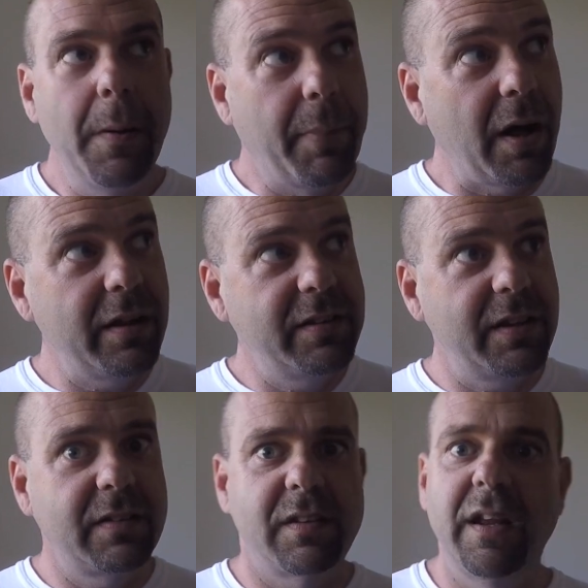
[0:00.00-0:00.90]

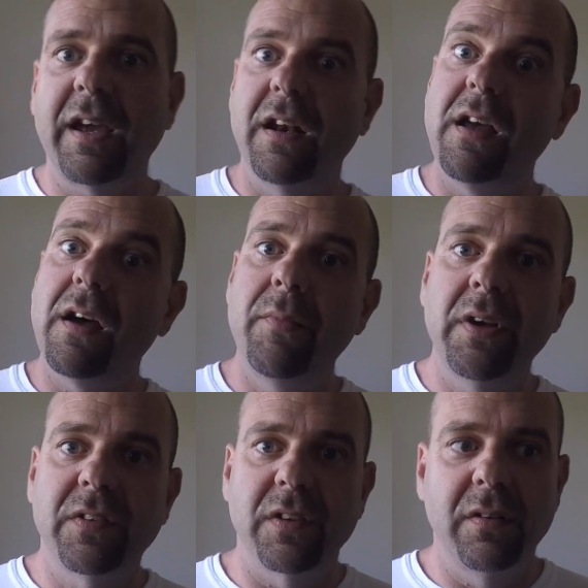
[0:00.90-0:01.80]
Politics and
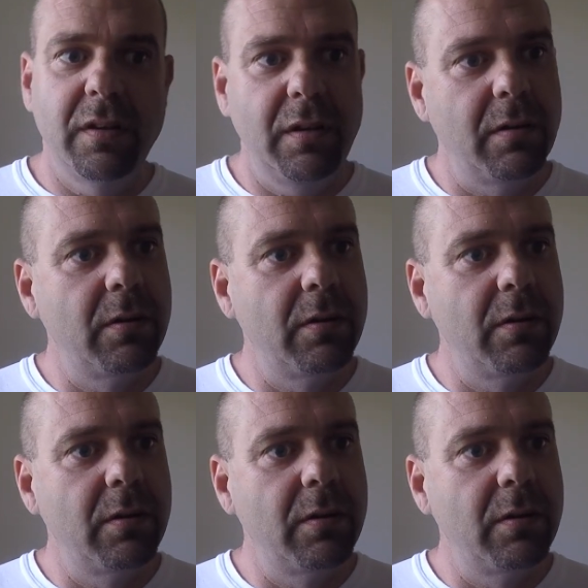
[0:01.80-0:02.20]
economics, and